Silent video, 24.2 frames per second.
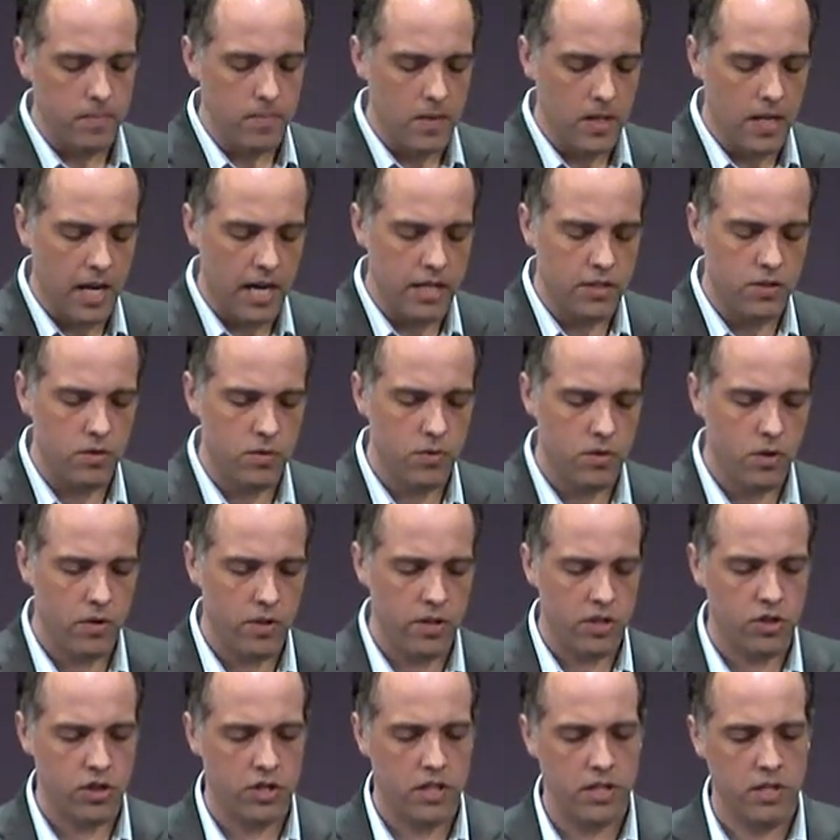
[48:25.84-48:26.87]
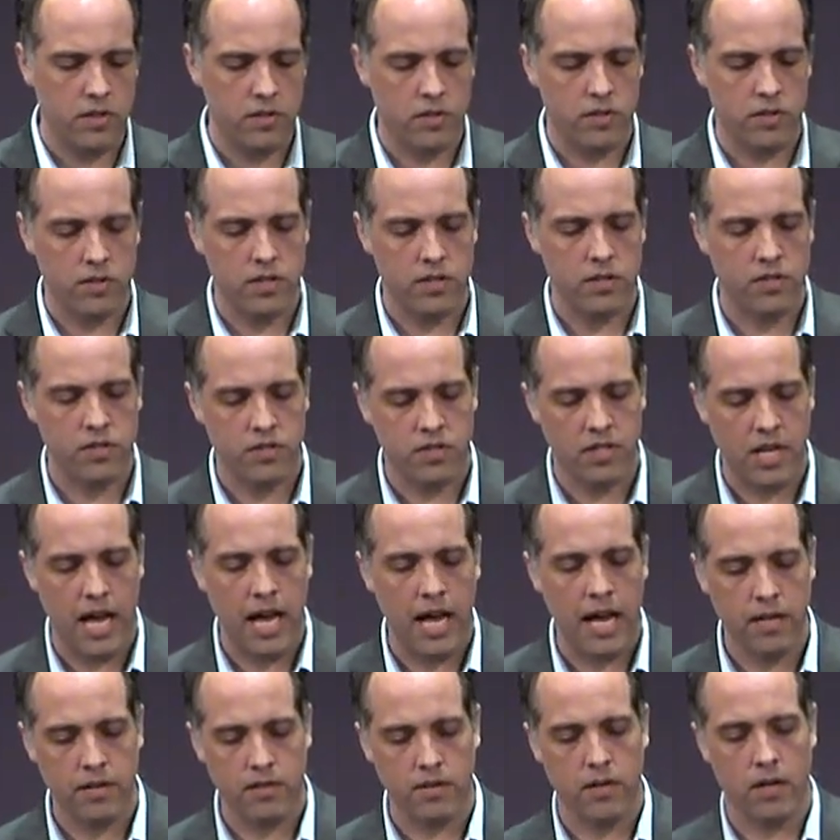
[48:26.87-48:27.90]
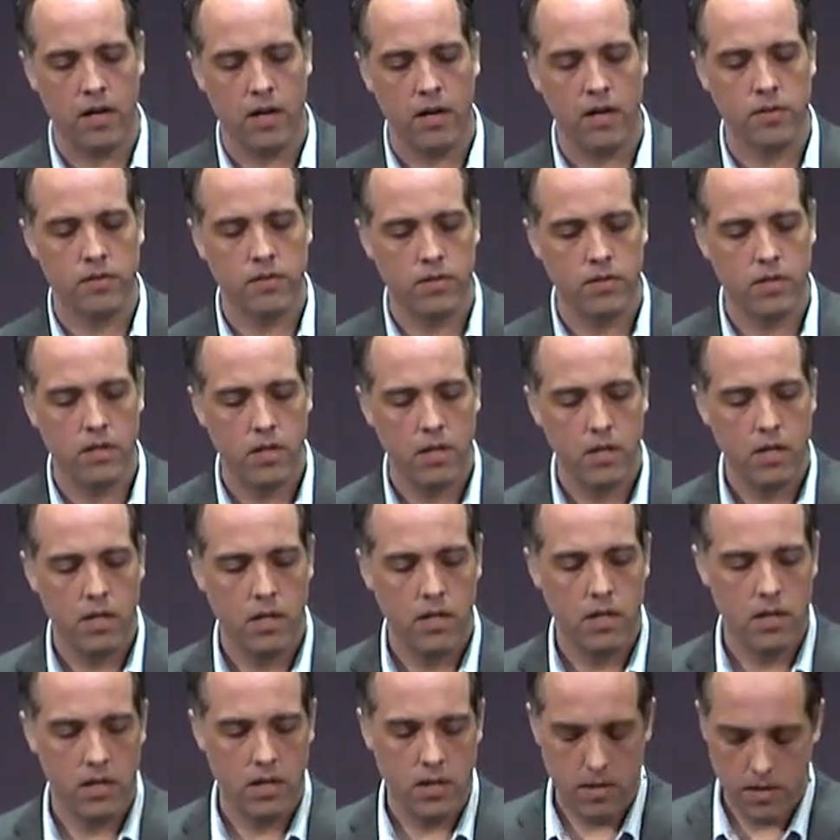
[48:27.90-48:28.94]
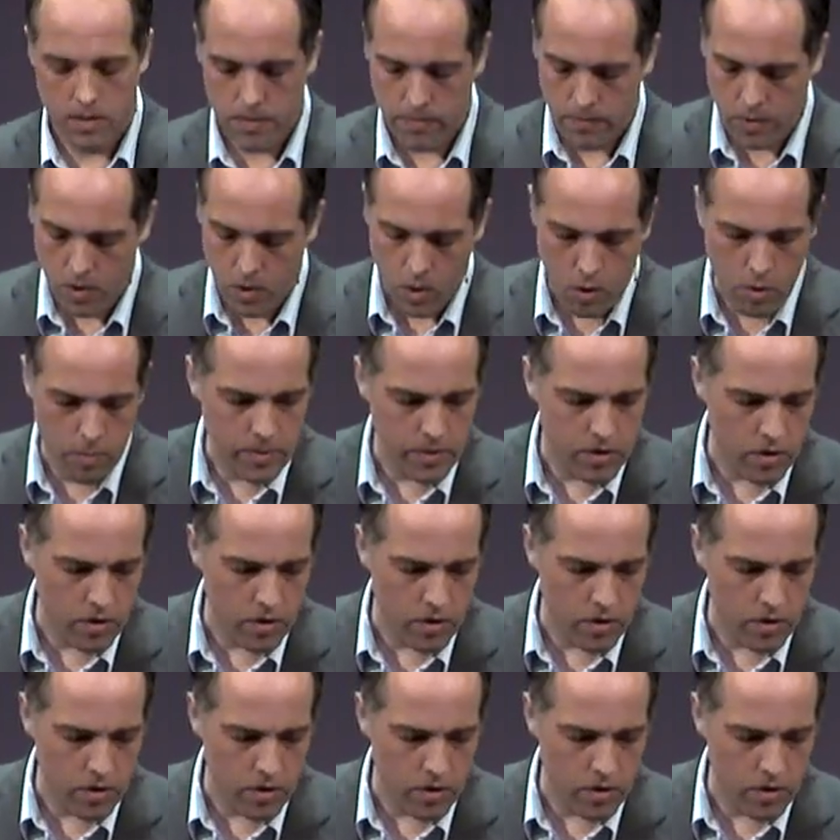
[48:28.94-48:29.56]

I do know that Jesus is saying to us, open